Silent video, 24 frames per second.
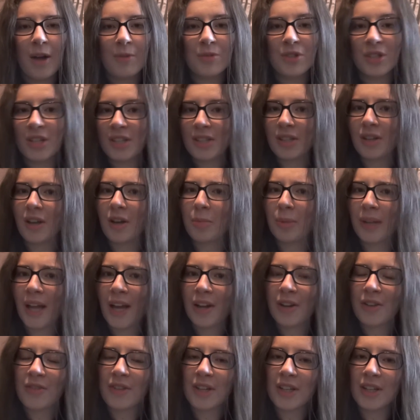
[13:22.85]
She does a lot of
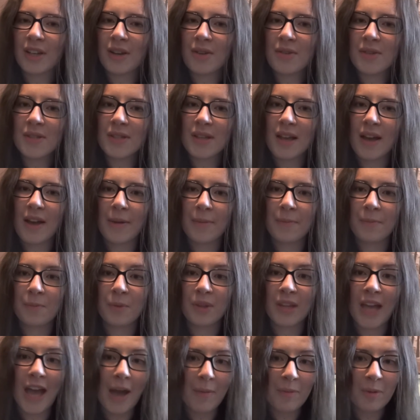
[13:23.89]
planner videos,
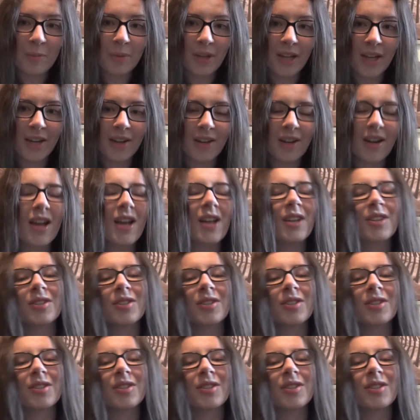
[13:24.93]
the Happy Planner,